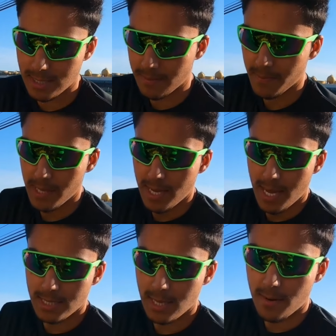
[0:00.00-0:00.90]
system
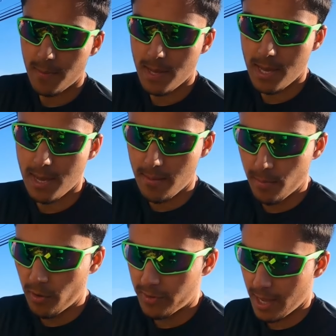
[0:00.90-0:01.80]
is going to be
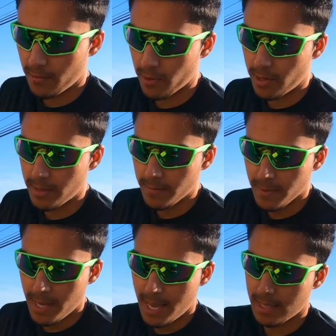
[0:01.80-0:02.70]
moved inward,
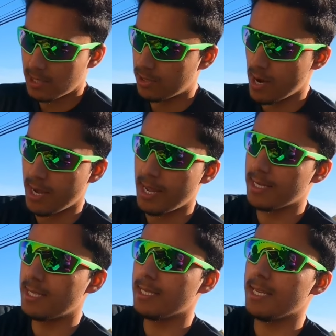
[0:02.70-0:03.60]
and the strut
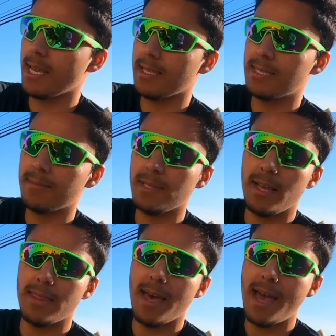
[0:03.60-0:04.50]
kind of sits like
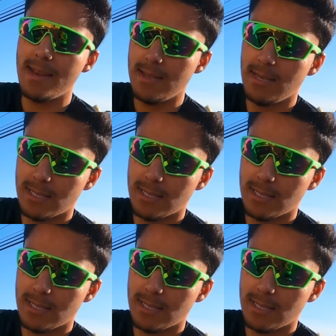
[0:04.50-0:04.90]
something like that.